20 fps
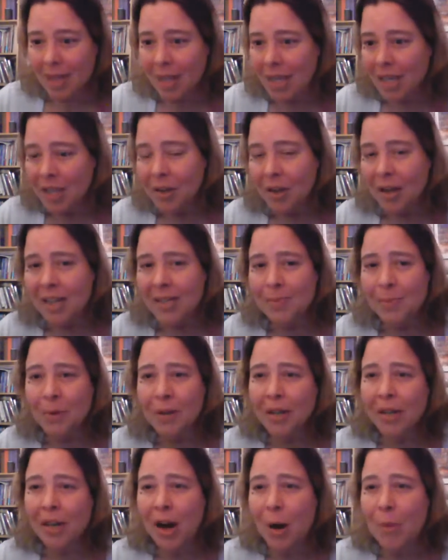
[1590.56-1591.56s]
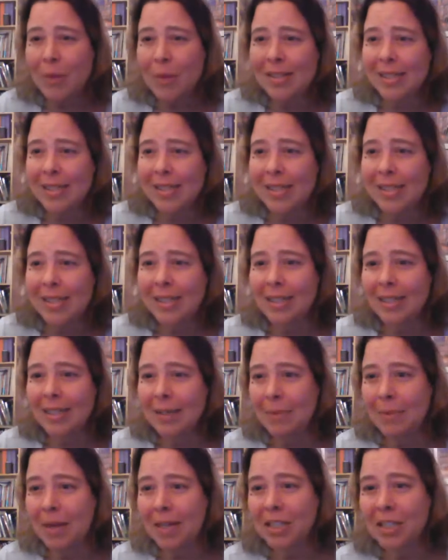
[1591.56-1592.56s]
Can you guys put a comment in
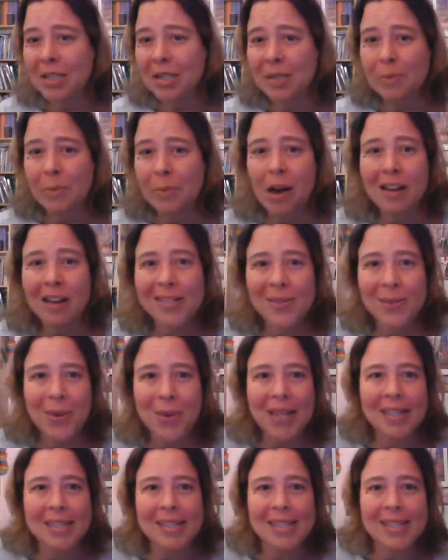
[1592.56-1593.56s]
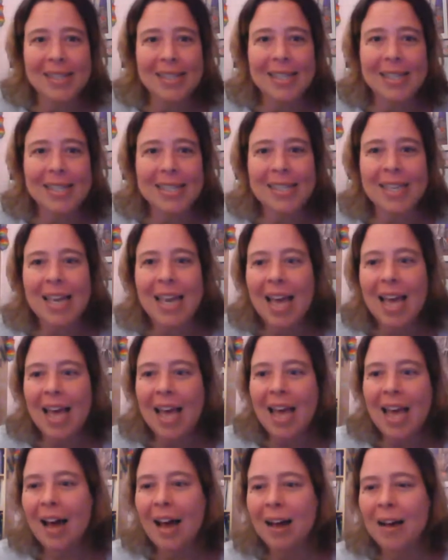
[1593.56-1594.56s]
the mentions box so I can see it?
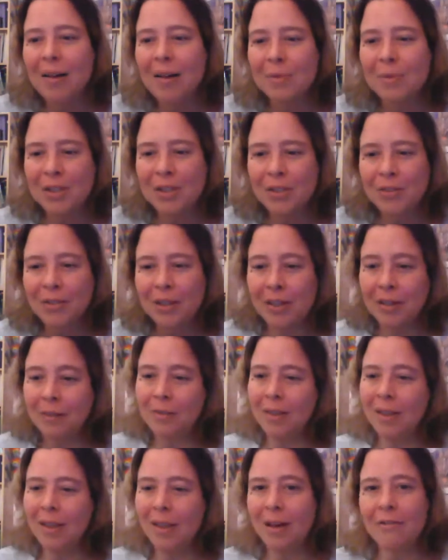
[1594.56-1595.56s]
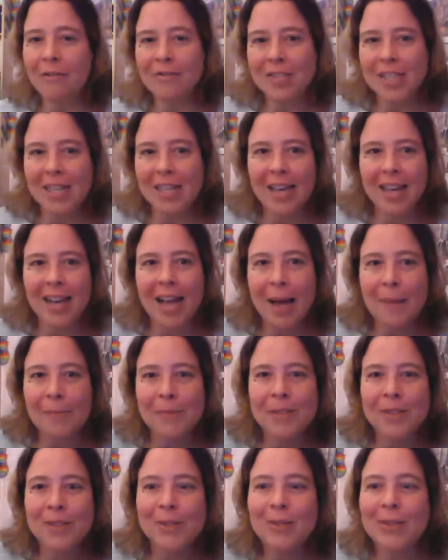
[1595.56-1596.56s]
Loved it.
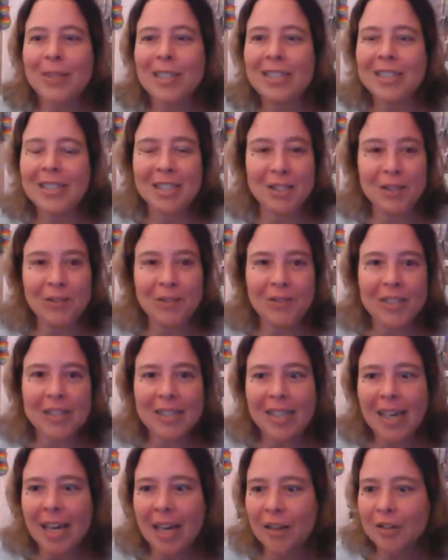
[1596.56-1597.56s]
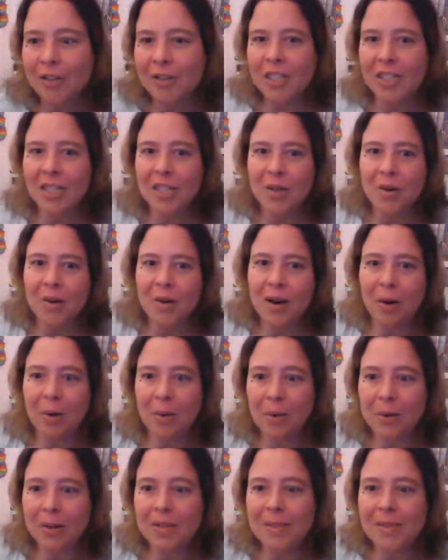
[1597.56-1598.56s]
Absolutely. Did you feel the energy go
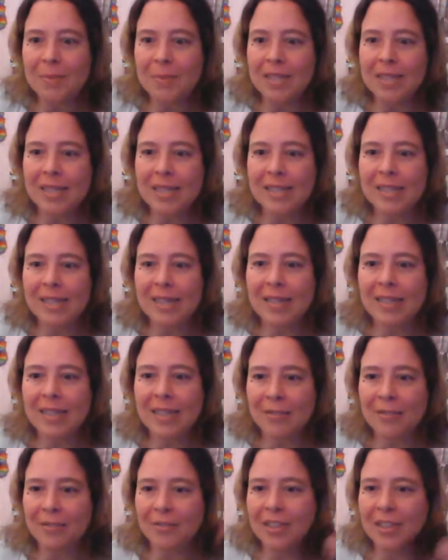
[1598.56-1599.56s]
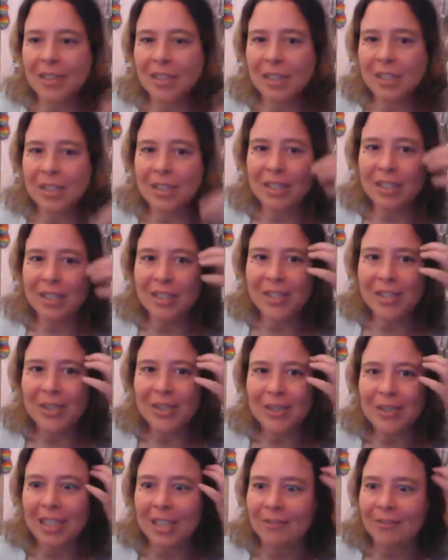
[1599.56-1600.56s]
outwards, Melissa? Did it feel good to
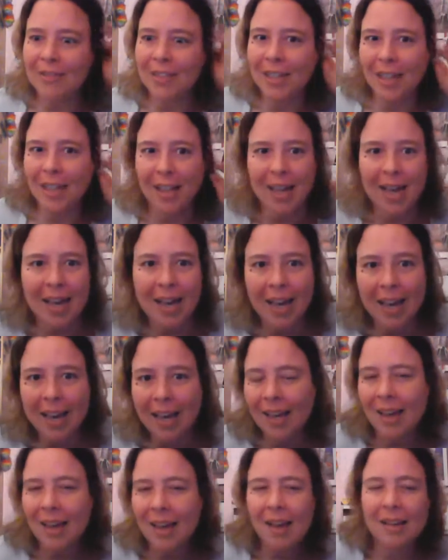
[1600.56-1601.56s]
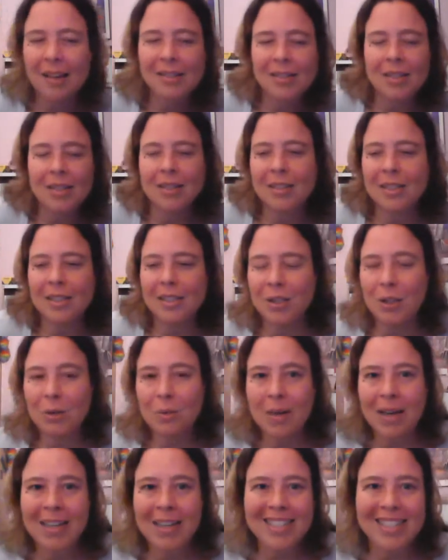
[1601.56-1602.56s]
you? Did it feel like it's a little too
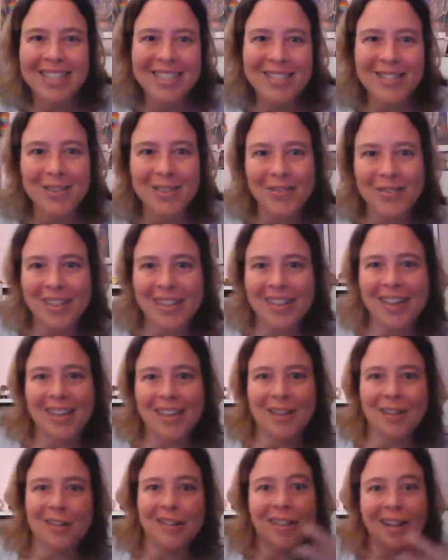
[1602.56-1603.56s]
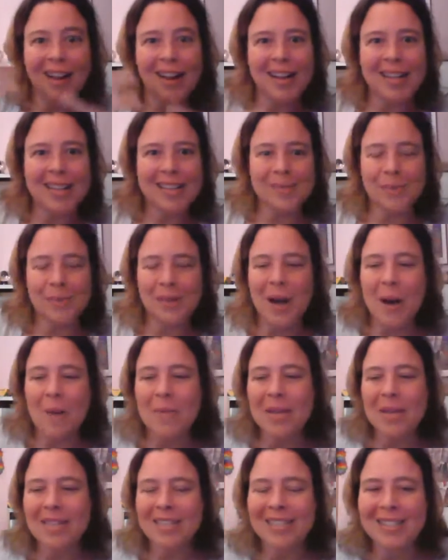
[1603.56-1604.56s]
much? Did you feel like your clients were
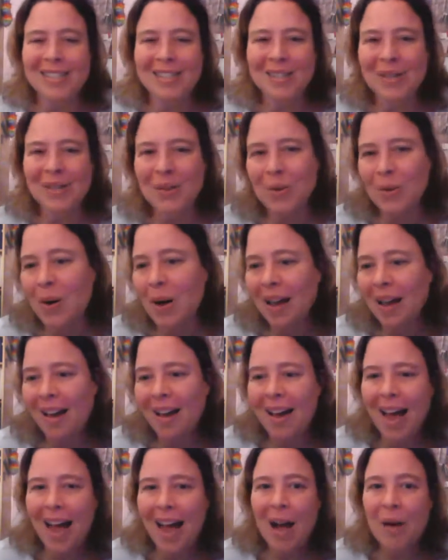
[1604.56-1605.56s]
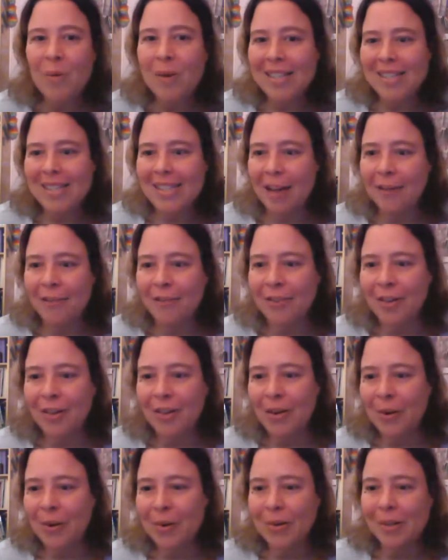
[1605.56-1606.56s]
coming to you? How was that for
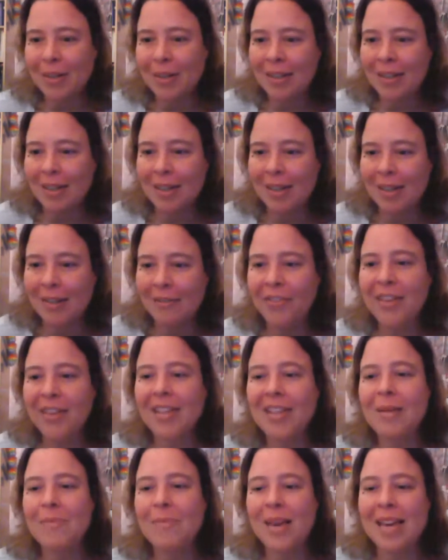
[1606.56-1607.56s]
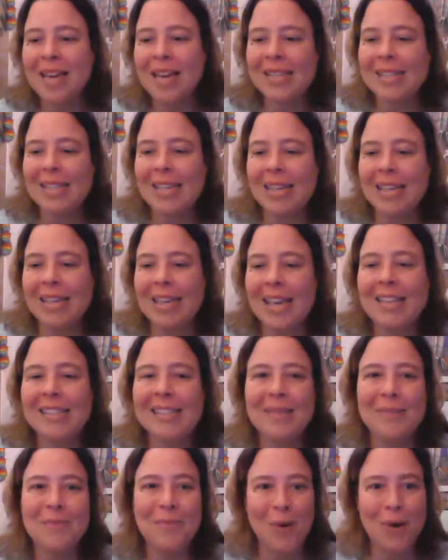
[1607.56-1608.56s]
you? Feel amazing.
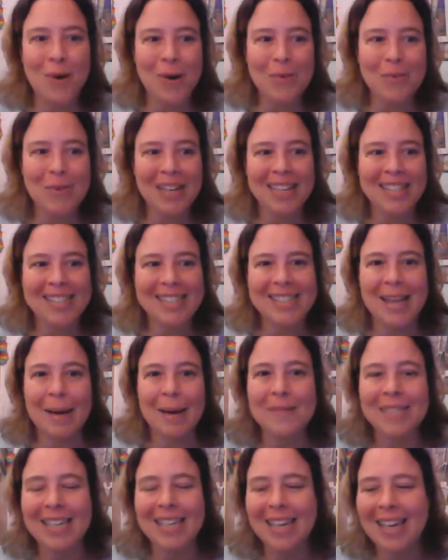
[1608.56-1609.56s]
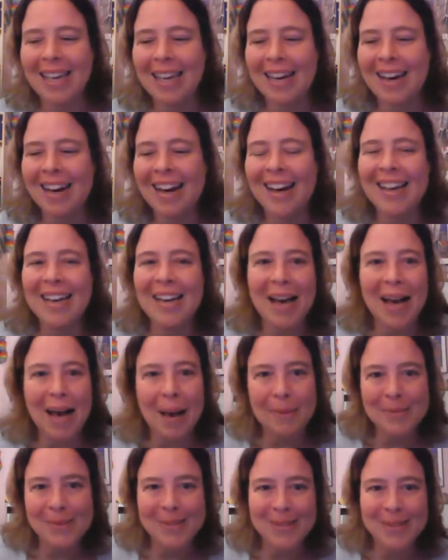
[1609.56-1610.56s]
Yes, and warm and accepting. I
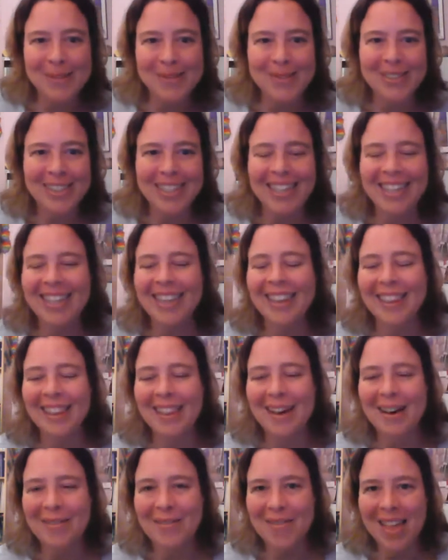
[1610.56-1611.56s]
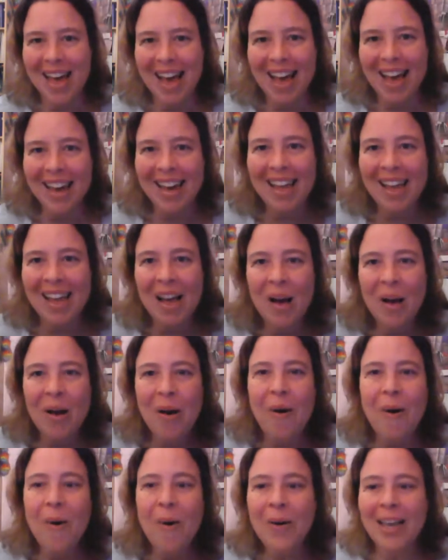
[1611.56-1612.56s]
absolutely love that.
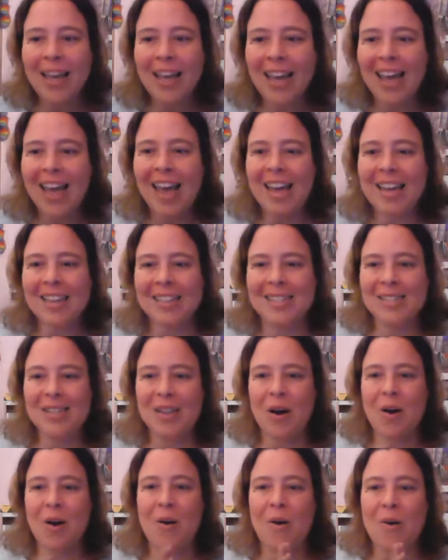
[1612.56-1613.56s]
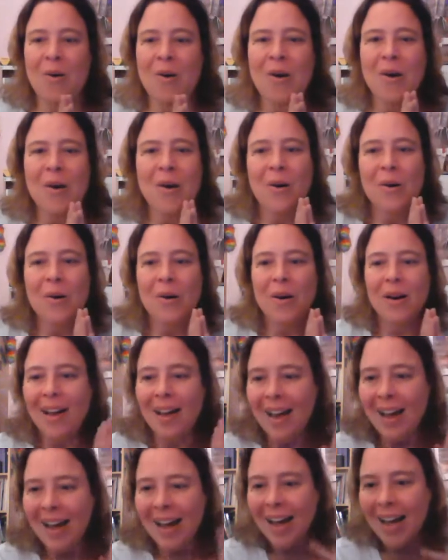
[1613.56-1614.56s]
Okay, so
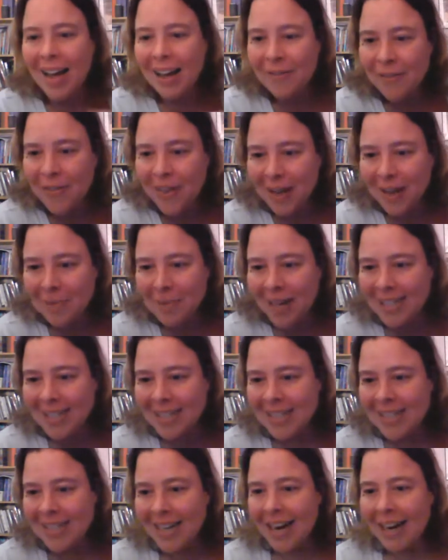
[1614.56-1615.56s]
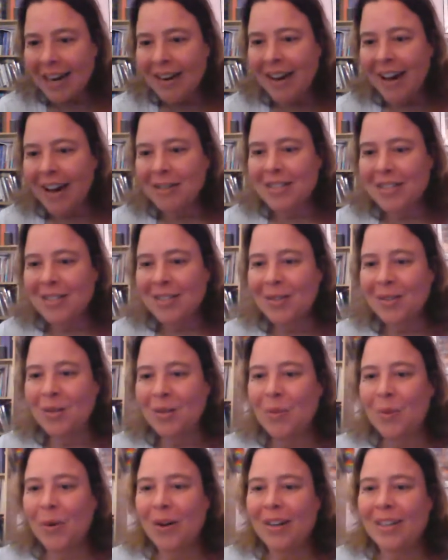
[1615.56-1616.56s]
I felt my desire out into the
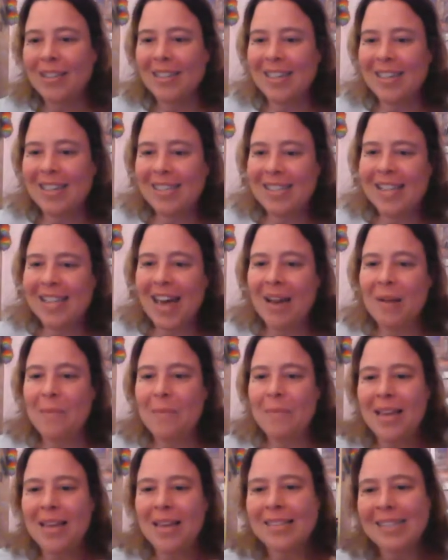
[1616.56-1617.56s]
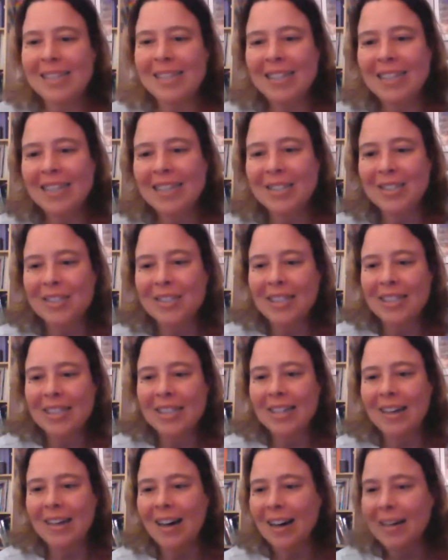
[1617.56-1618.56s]
world. Isn't that amazing,
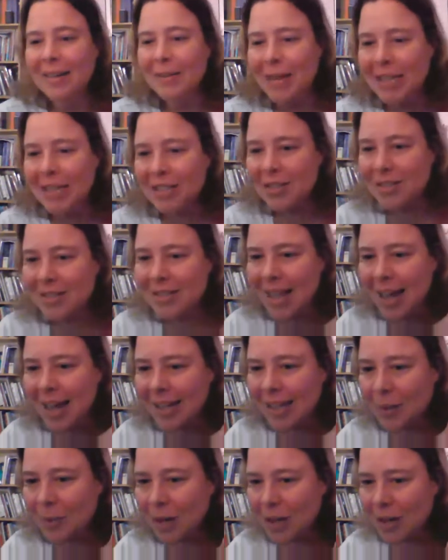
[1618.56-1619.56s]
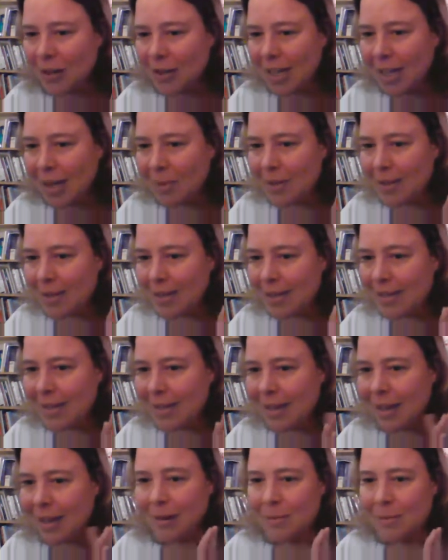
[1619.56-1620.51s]
Adri? I'm not sure exactly what your name is.